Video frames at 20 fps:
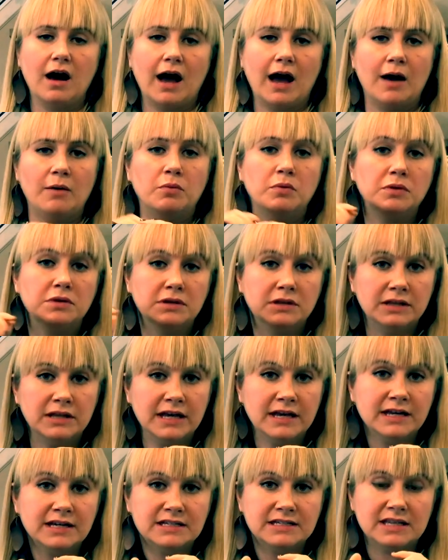I will
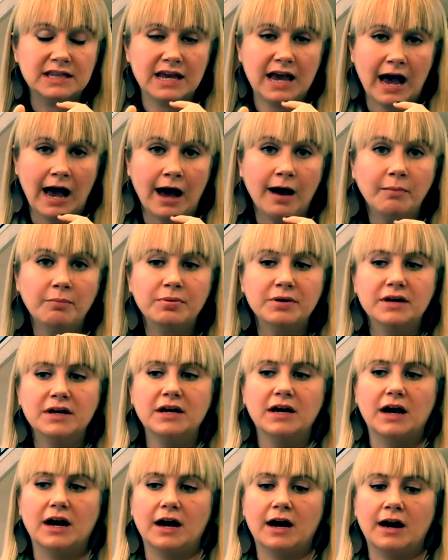link to the app.
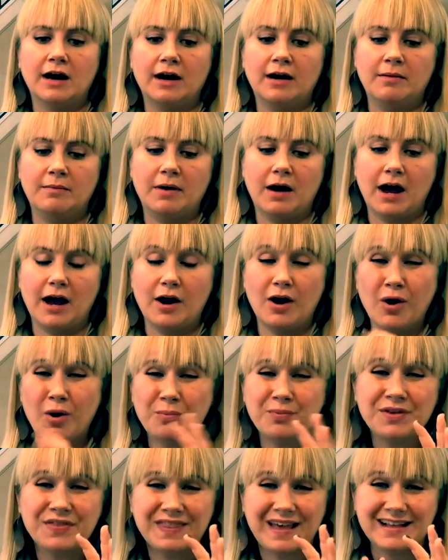I
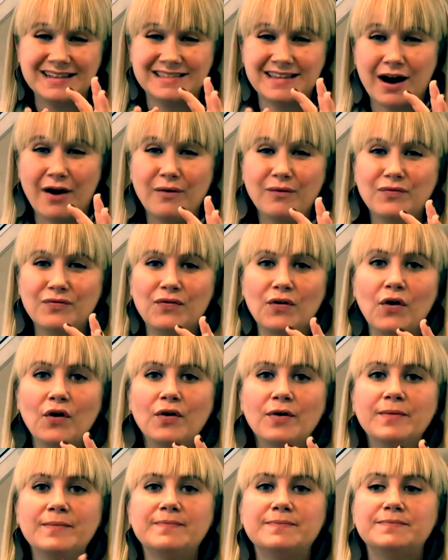hope that that's
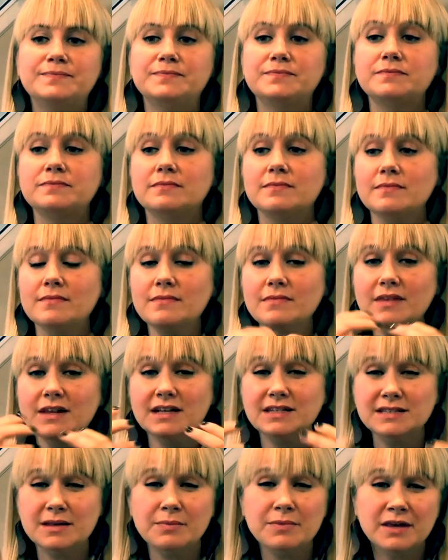helpful.
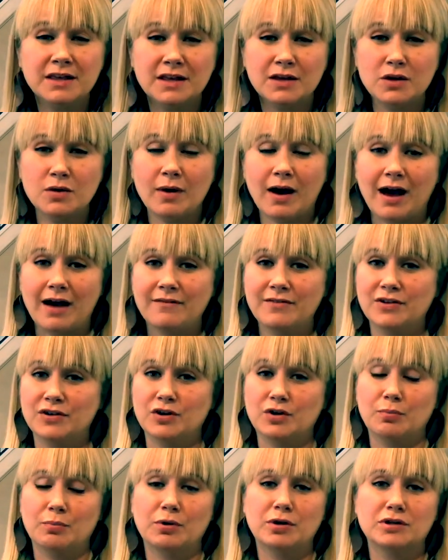Something that you have in
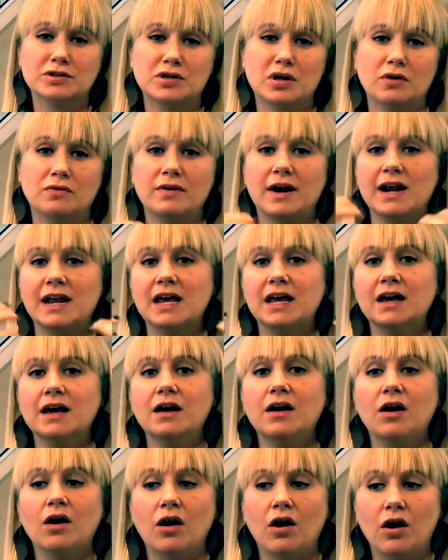your purse
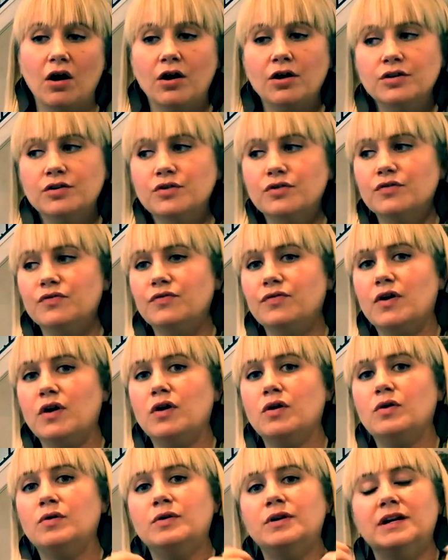already, on your
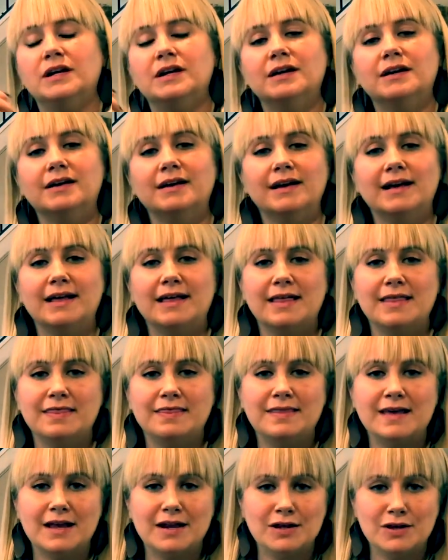phone,
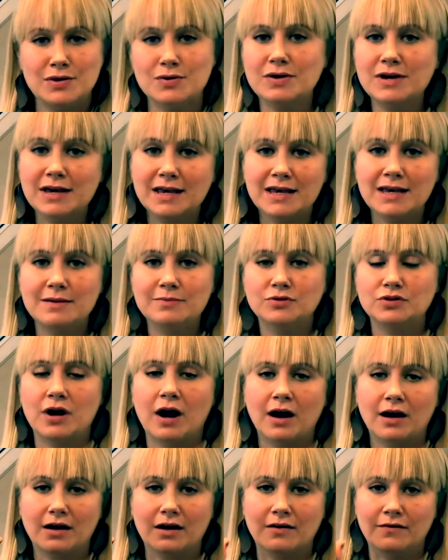that you can keep
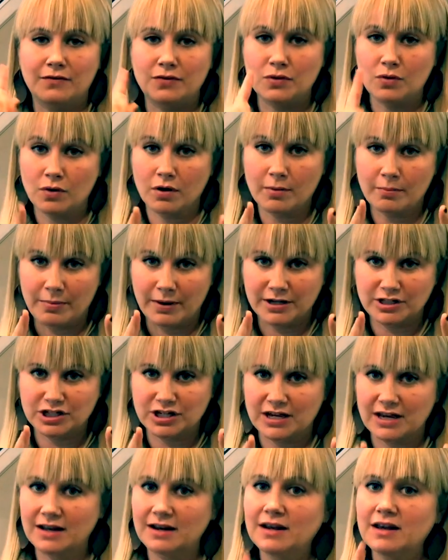track of your
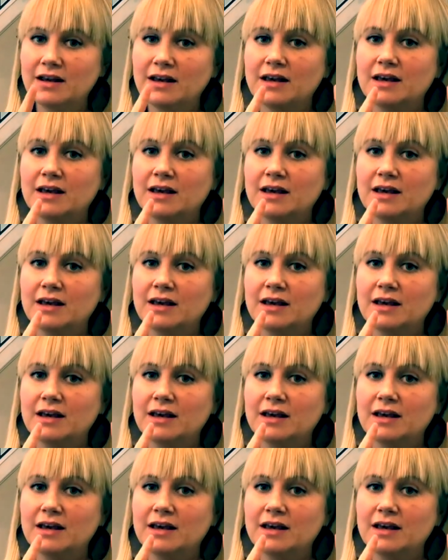budget